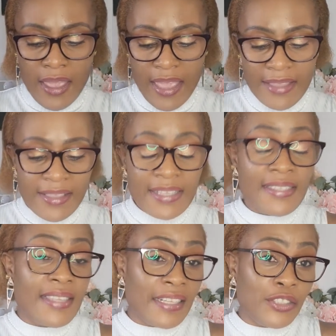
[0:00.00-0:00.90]
and this
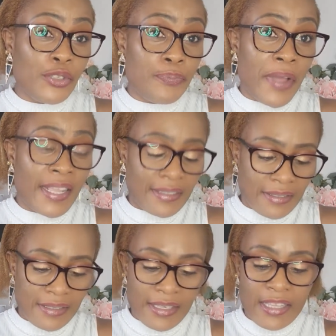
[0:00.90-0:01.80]
sanitary pad,
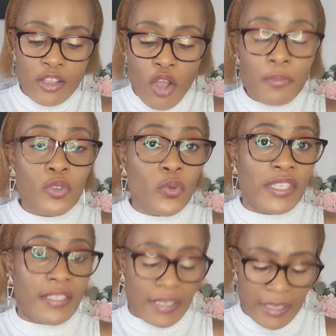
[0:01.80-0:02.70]
it comes with